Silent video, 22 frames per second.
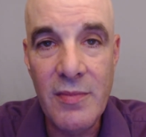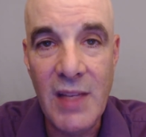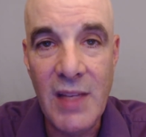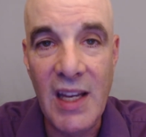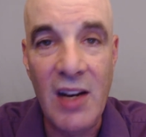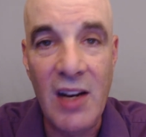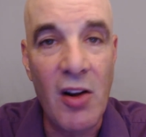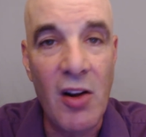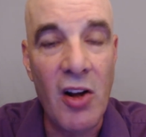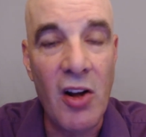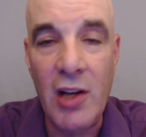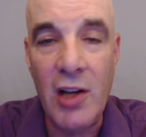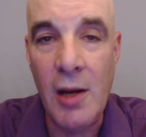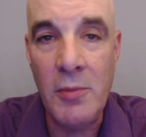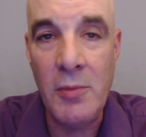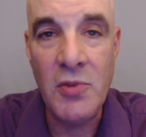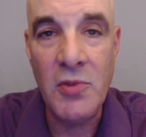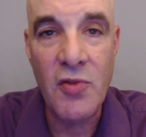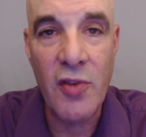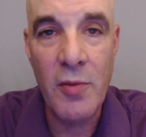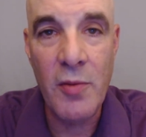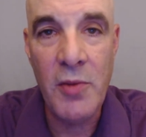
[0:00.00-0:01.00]
It all
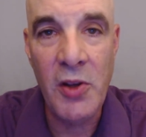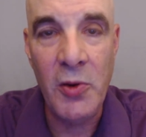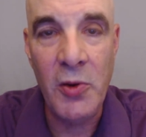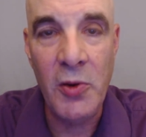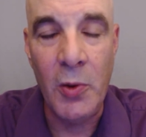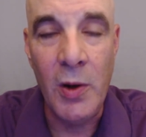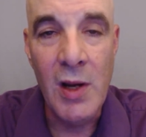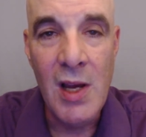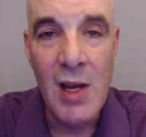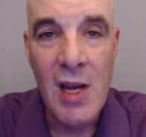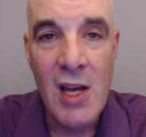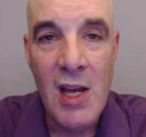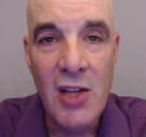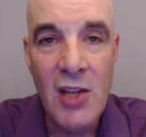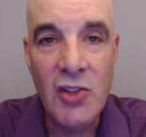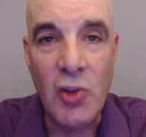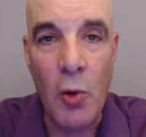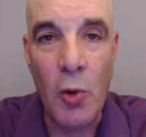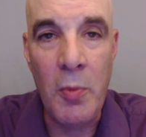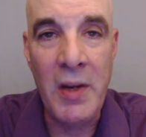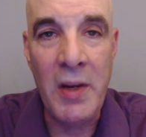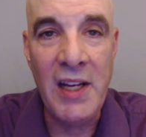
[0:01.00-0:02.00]
comes from you.
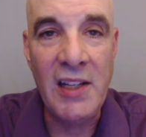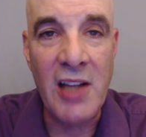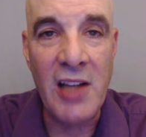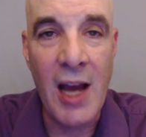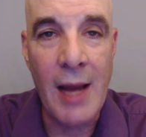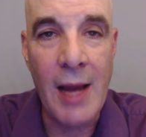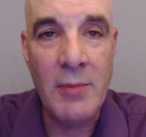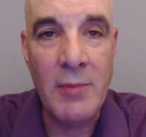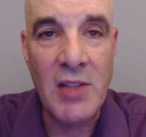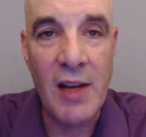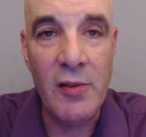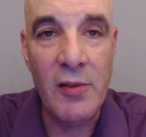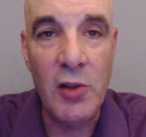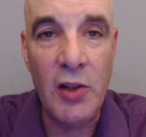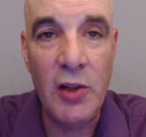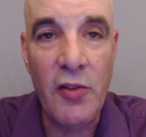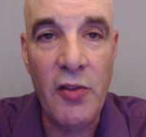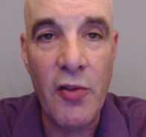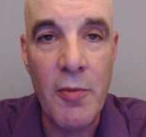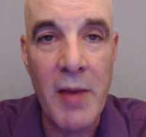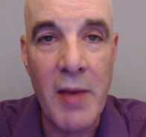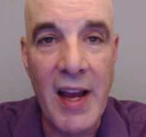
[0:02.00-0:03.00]
So many times I've
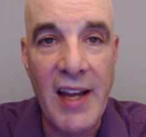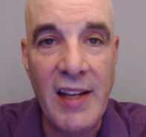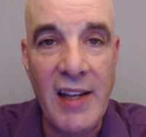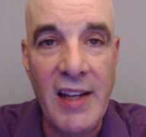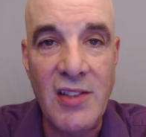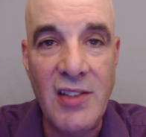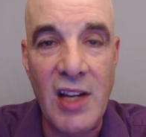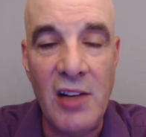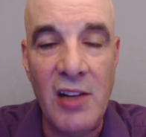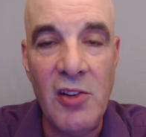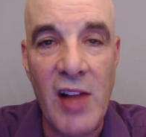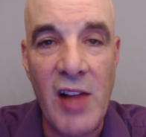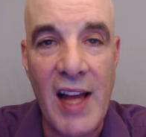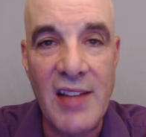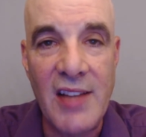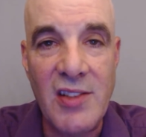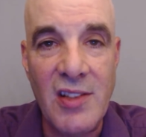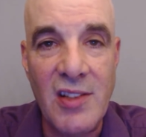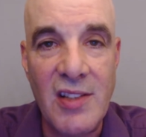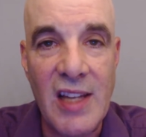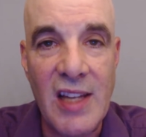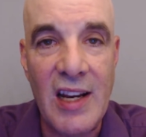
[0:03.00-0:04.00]
looked for my
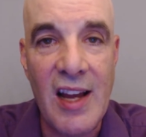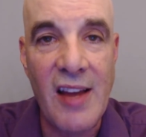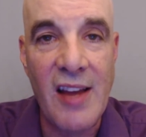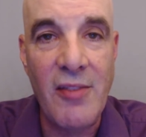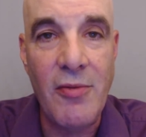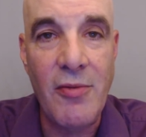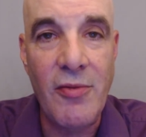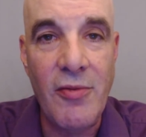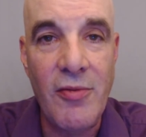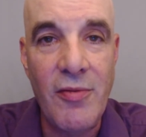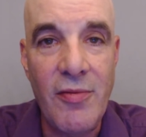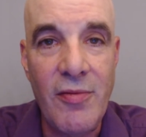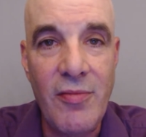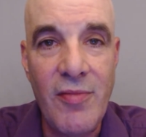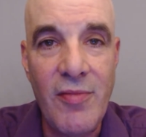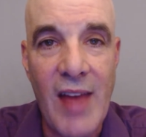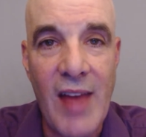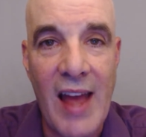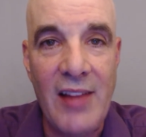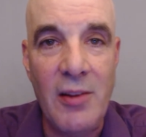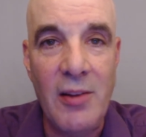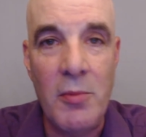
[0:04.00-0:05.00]
sunglasses and I've
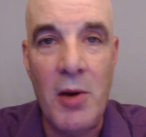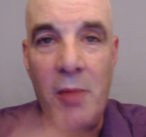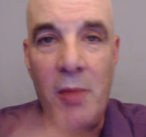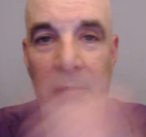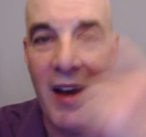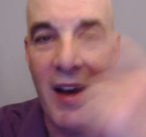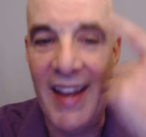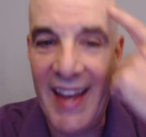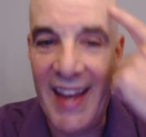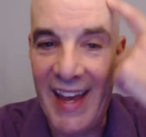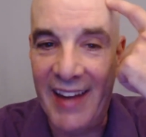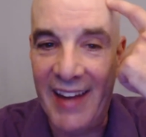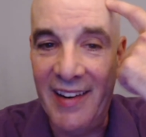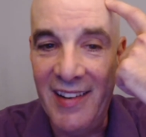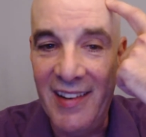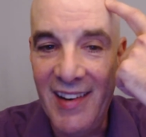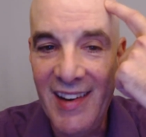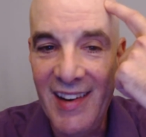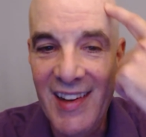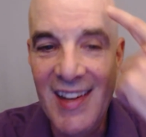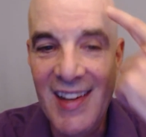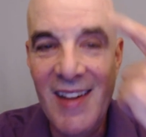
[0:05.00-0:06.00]
had them on my head.
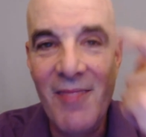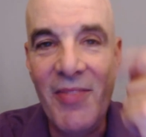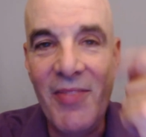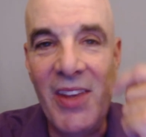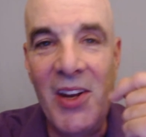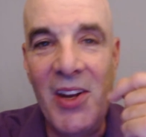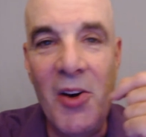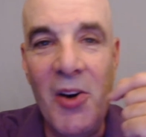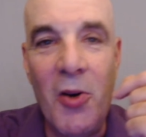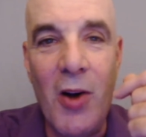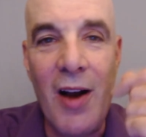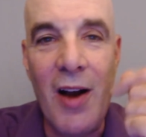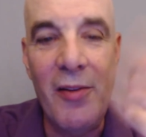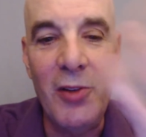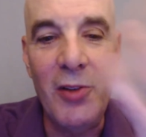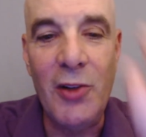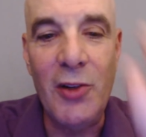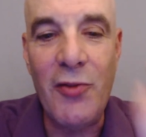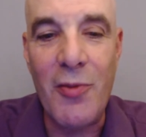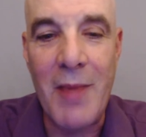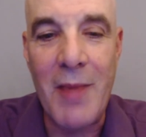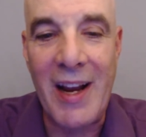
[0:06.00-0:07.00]
Or I've
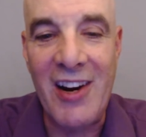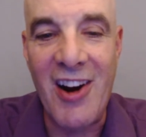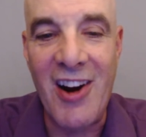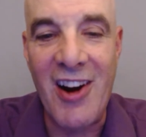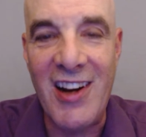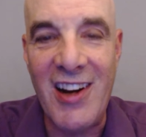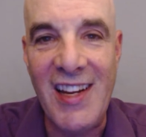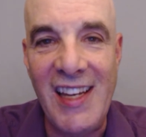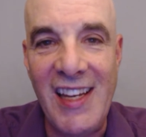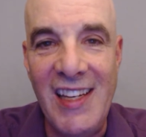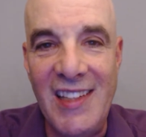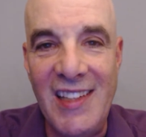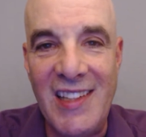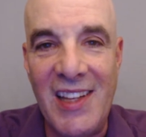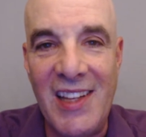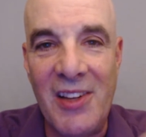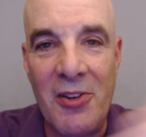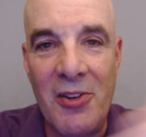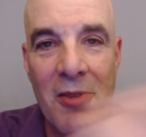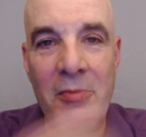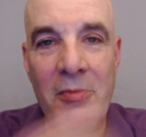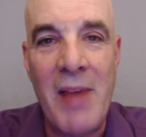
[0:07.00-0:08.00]
looked for my car keys and
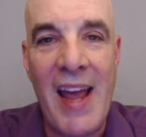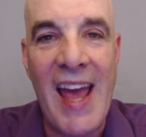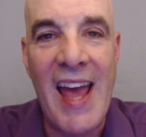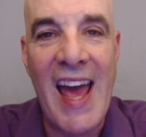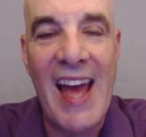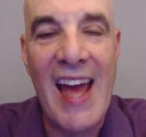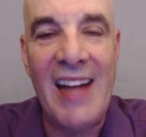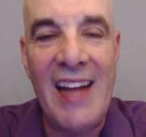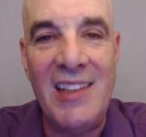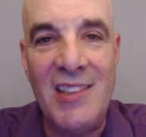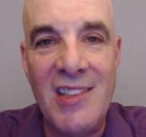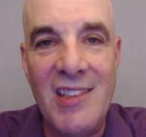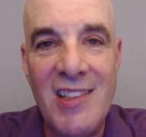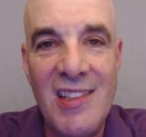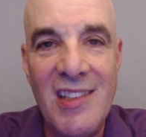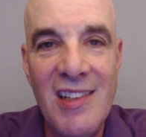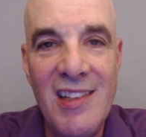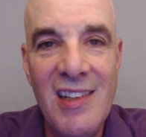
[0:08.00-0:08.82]
they're in my hands.